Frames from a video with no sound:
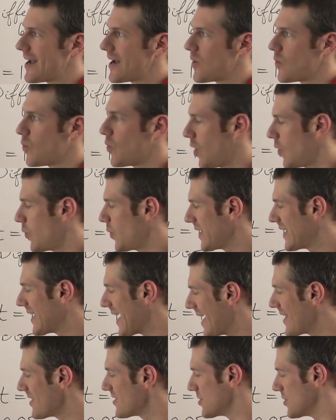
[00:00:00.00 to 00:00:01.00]
what we
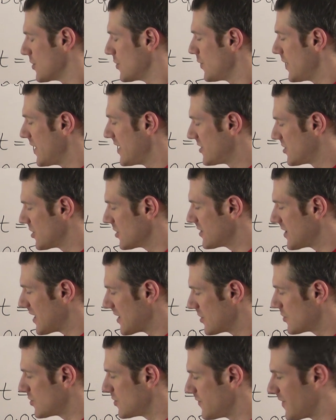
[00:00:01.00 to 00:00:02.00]
can do is just
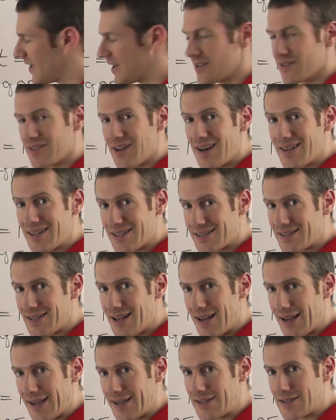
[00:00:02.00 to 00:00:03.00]
take the two values either
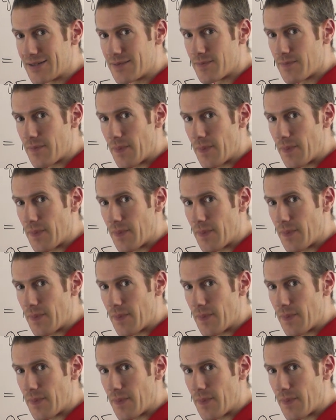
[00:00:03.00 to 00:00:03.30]
side